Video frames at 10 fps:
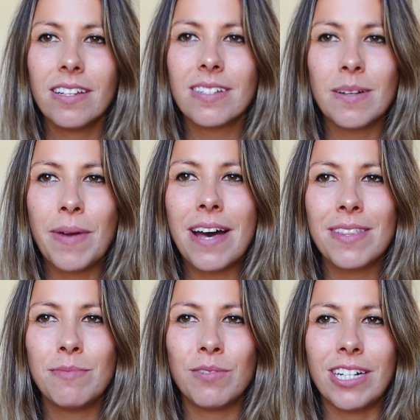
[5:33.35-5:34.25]
and compel
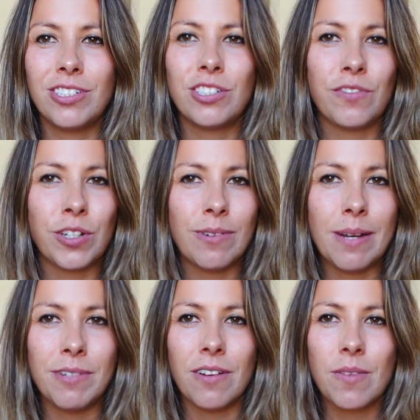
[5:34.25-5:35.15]
them to register for your
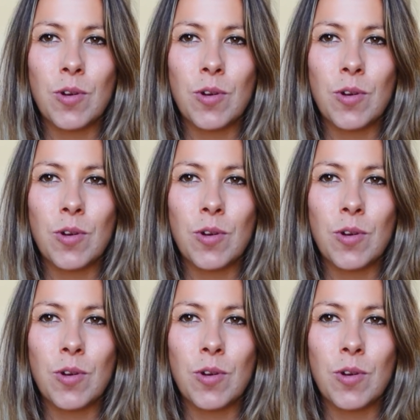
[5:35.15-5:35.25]
webinar?